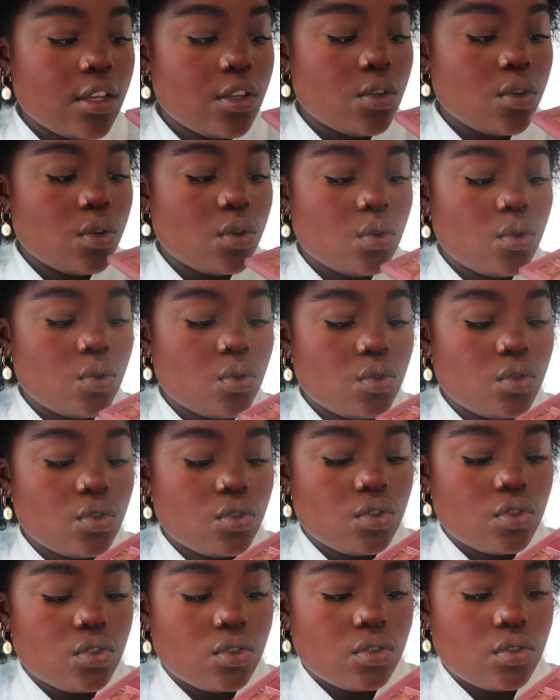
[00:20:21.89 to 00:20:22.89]

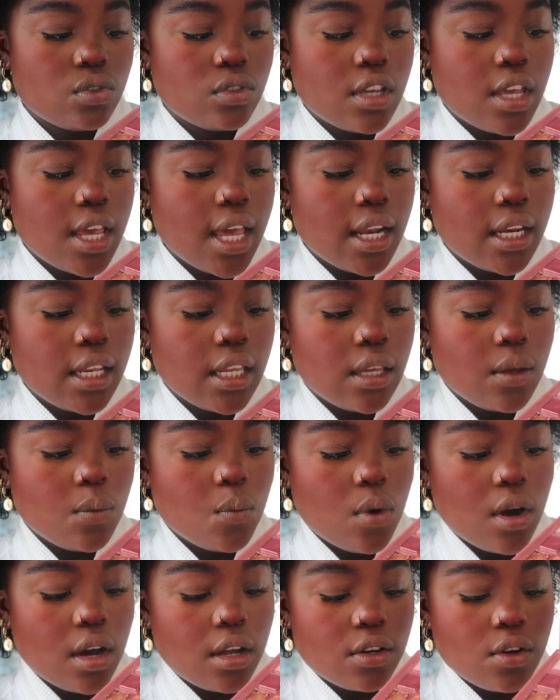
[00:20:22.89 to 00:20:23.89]
use any
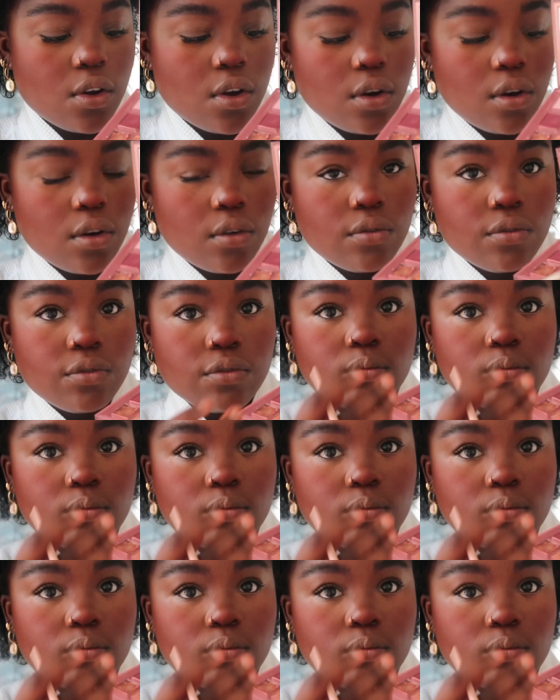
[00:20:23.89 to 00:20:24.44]
one of